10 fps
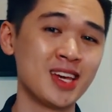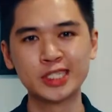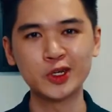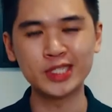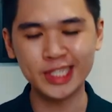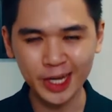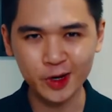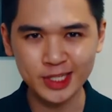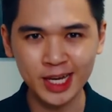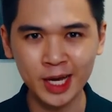So take
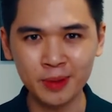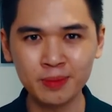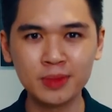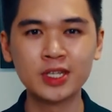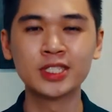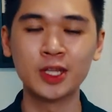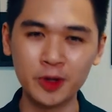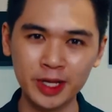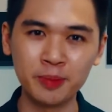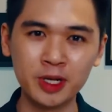your time,
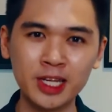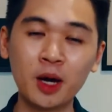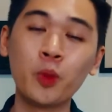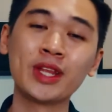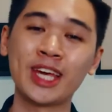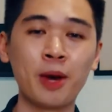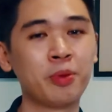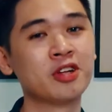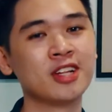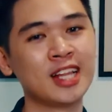slowly build up when
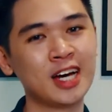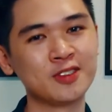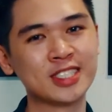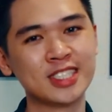capital allows.